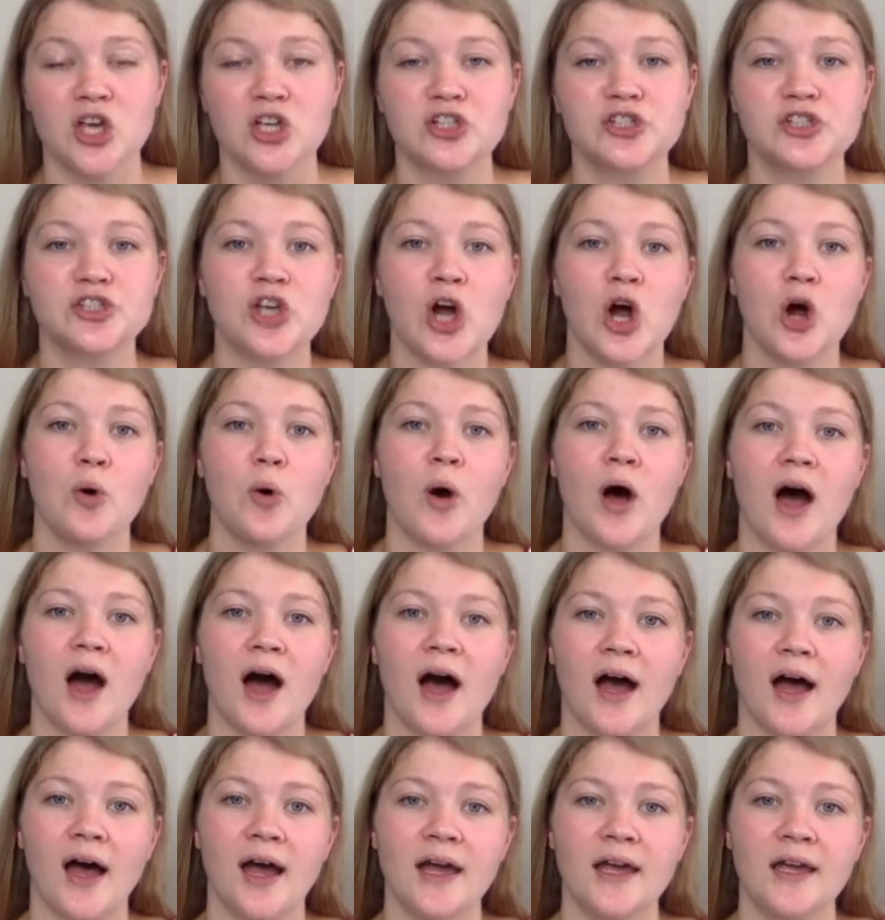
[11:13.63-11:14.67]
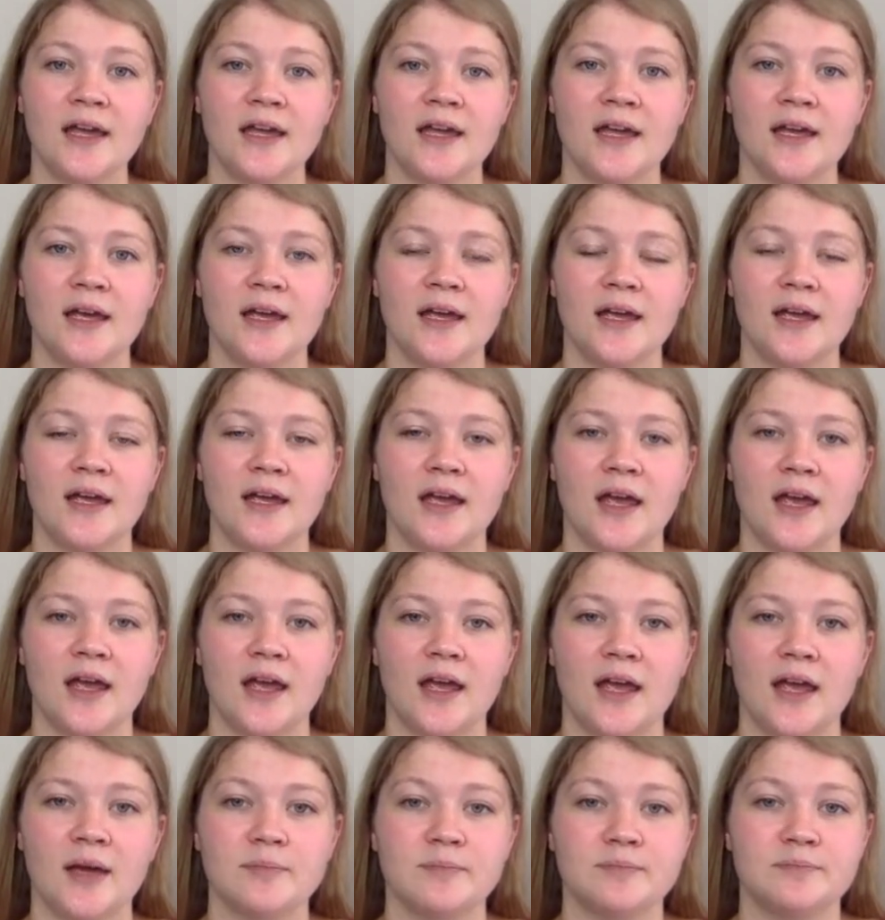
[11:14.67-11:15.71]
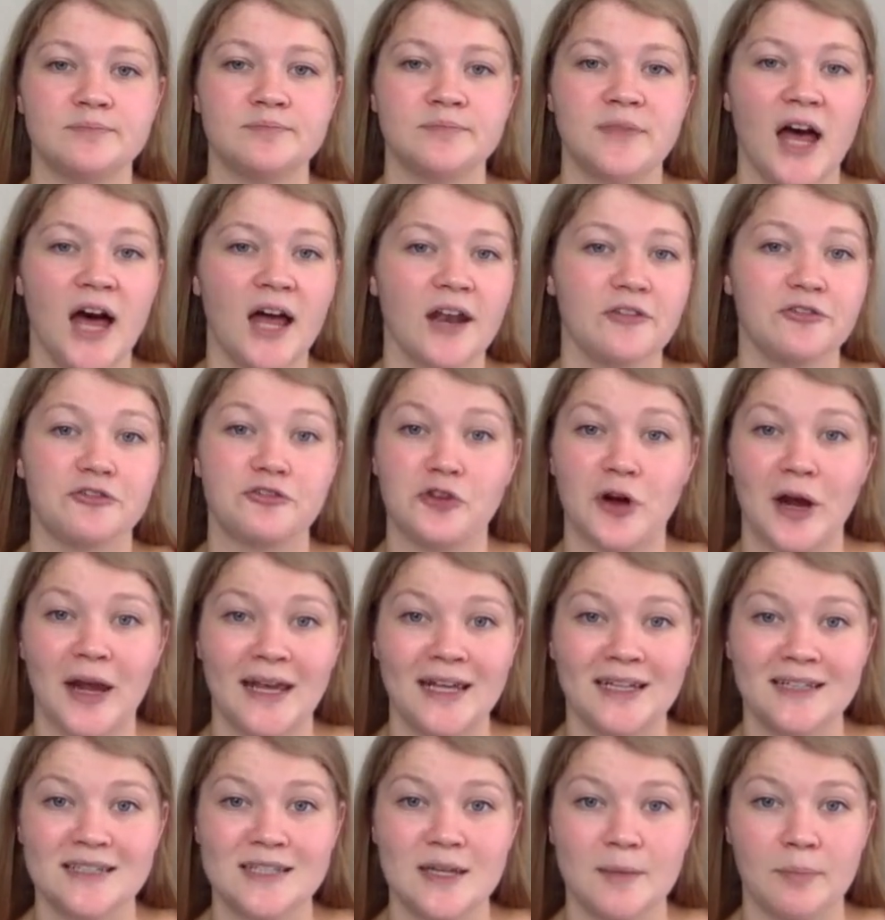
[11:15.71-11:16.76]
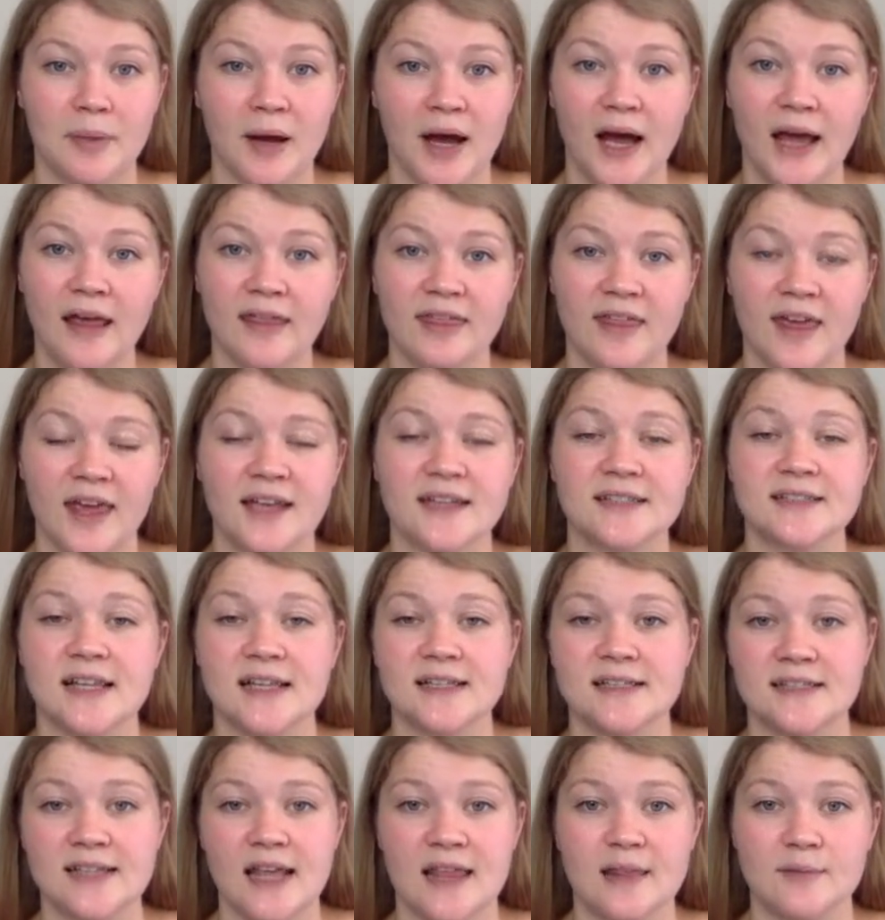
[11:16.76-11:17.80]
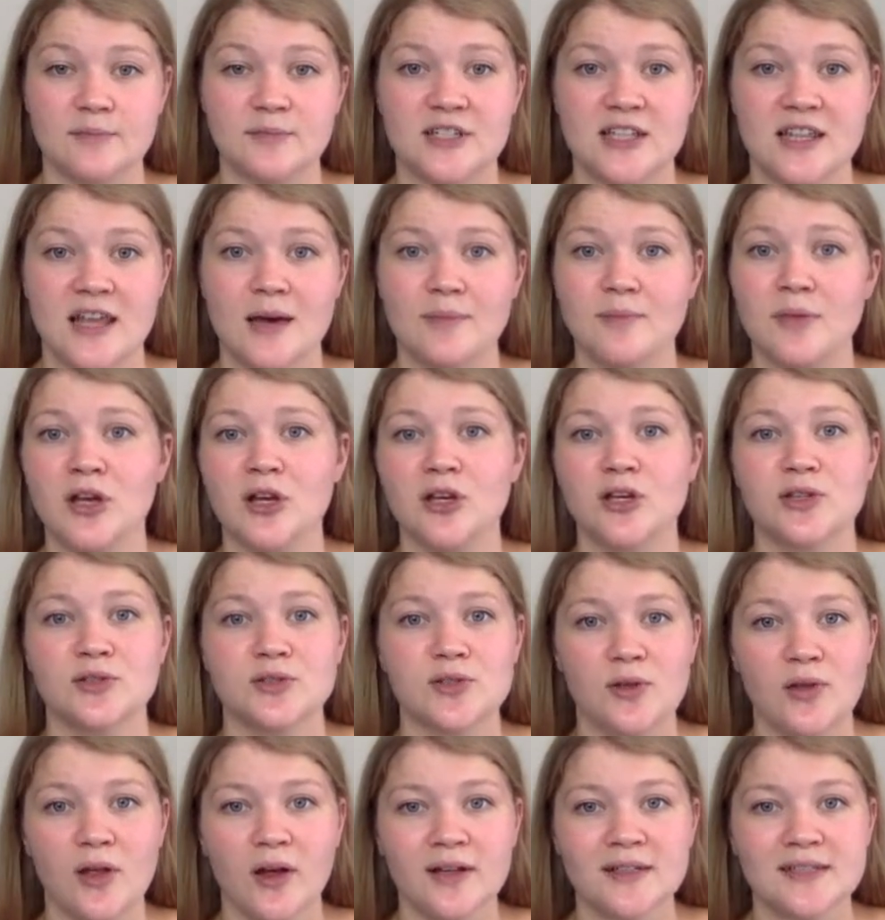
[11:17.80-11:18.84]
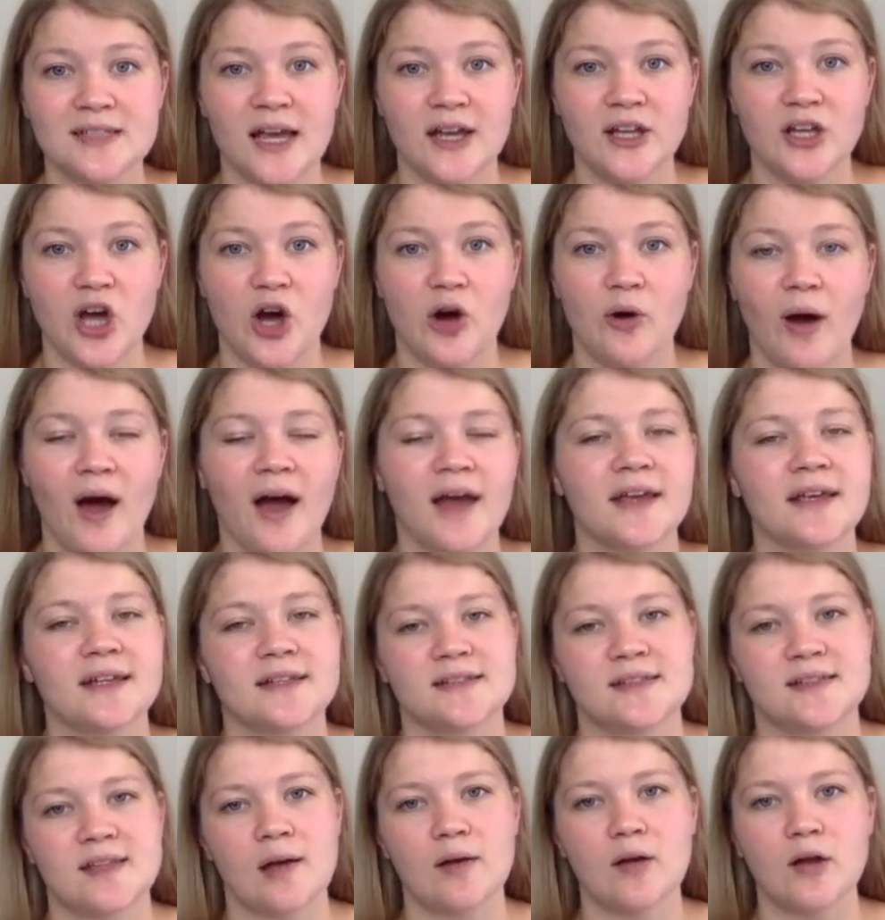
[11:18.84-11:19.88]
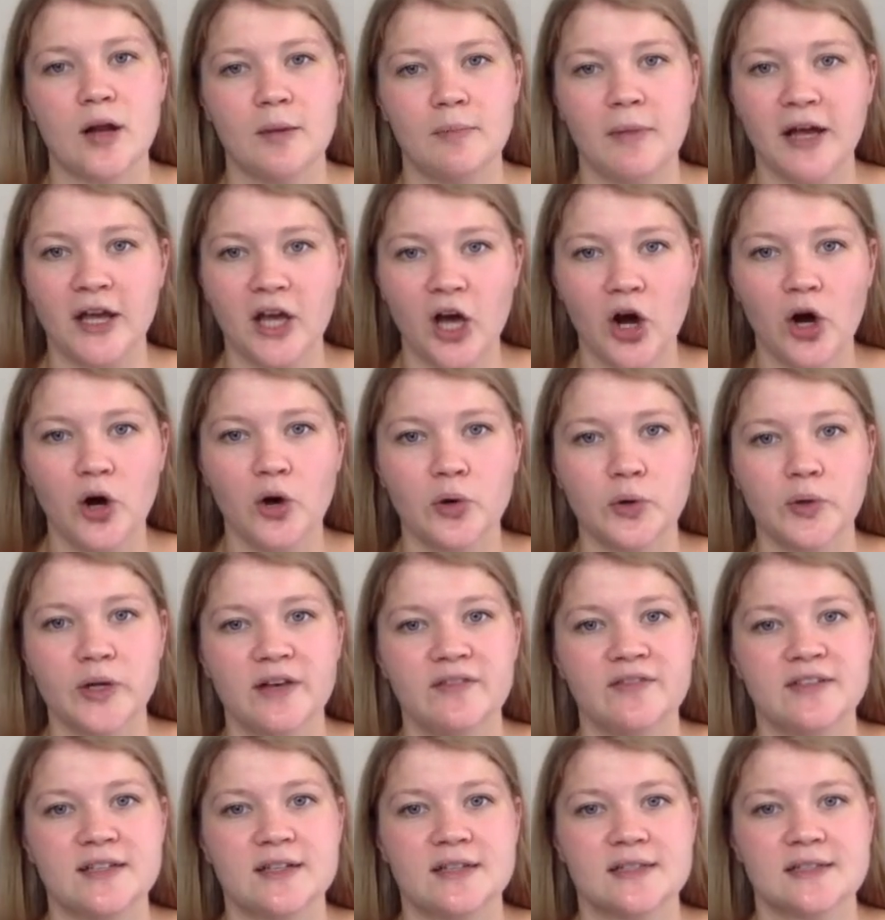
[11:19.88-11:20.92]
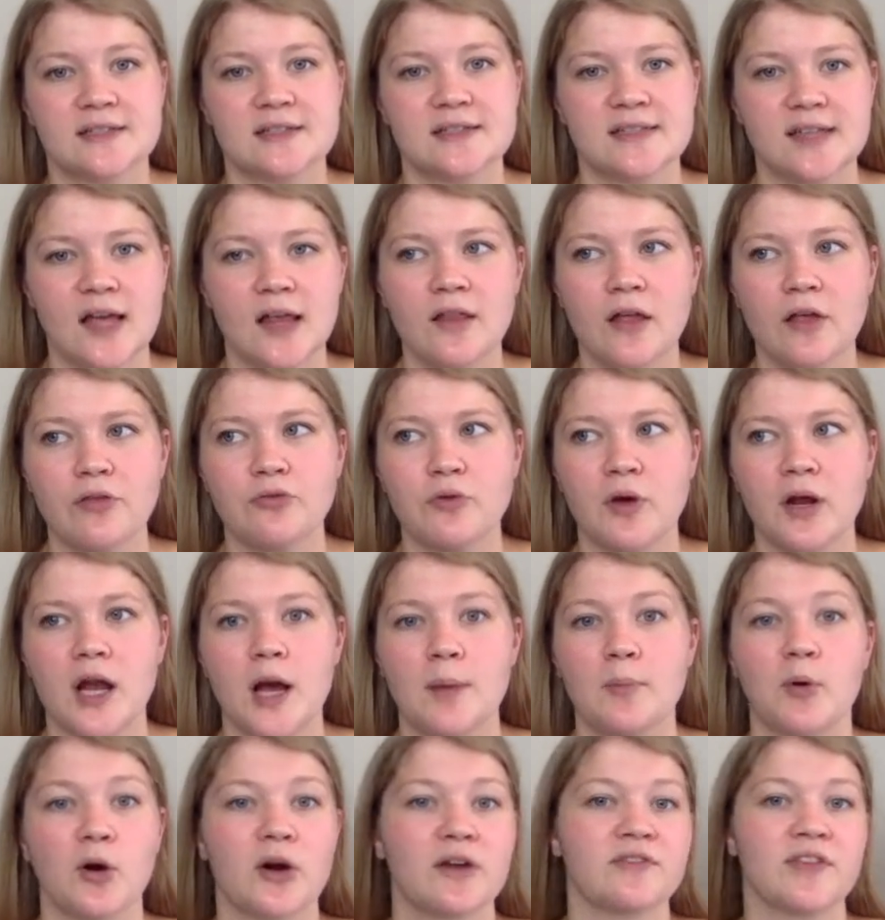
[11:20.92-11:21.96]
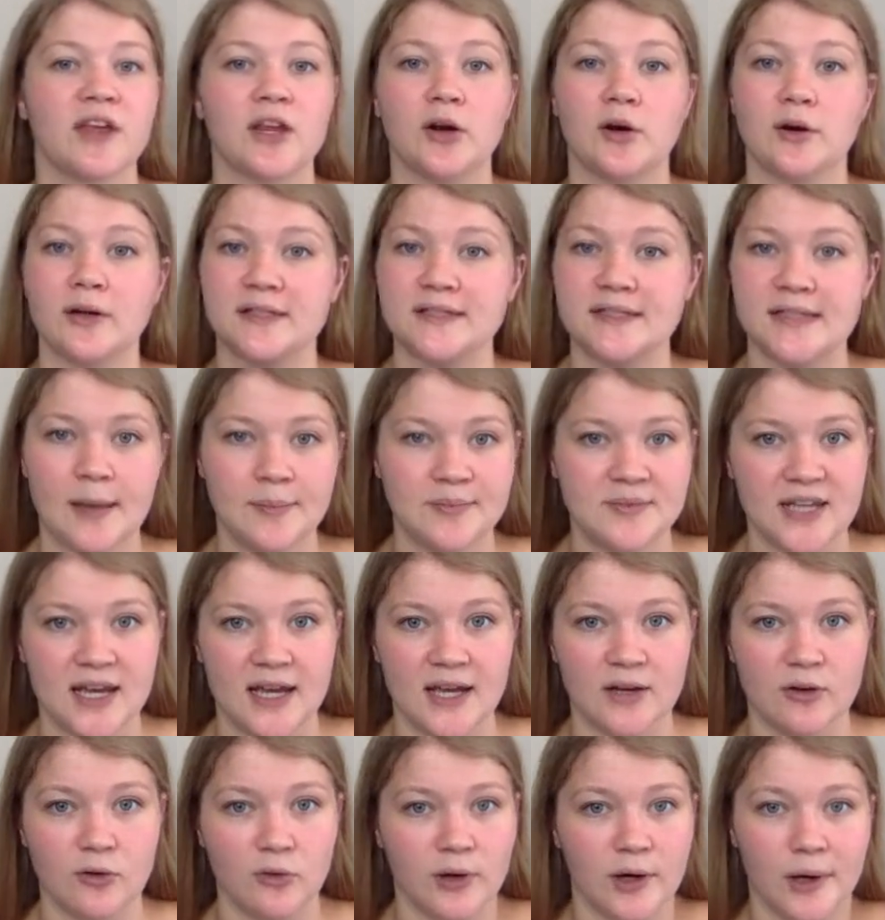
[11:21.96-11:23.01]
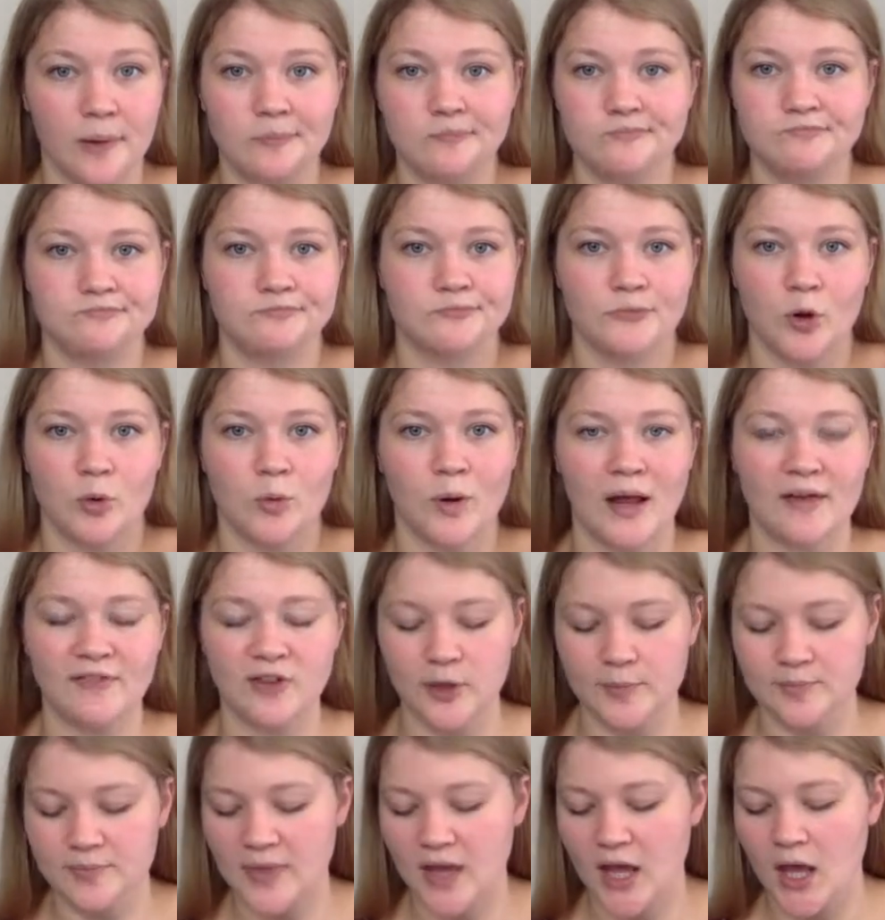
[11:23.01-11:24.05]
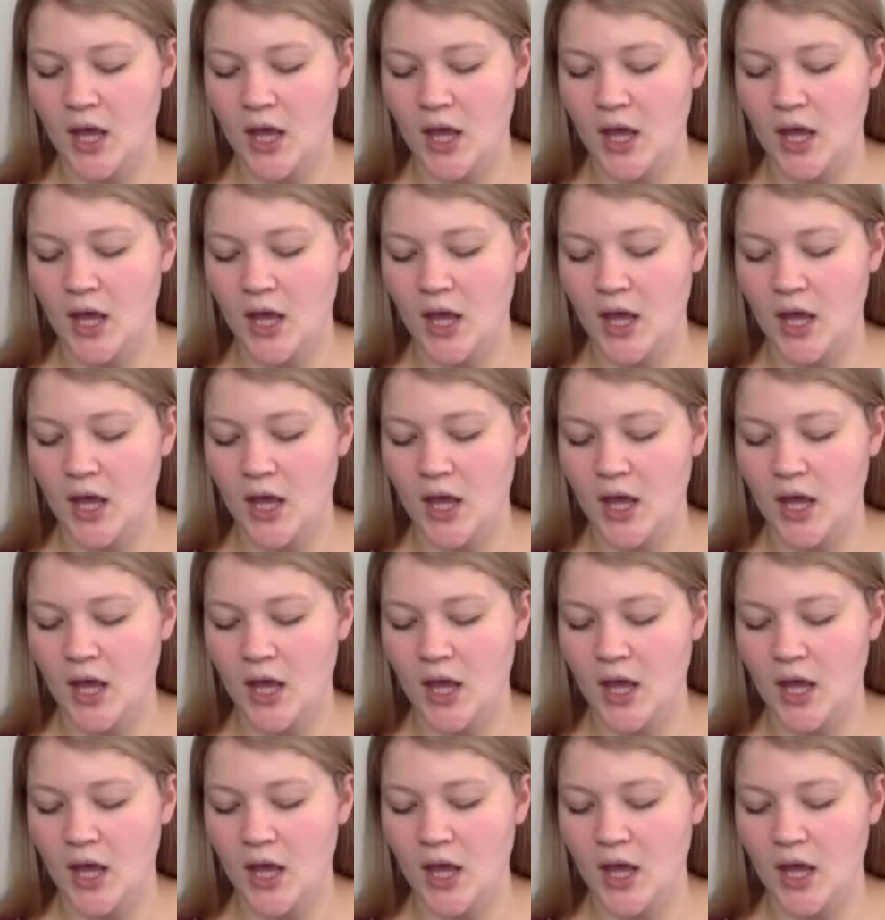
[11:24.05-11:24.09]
So I am not afraid to buy things and send them to them so long as I know I can sell it on my own if it doesn't sell on ThredUp or if they don't accept it or whatever.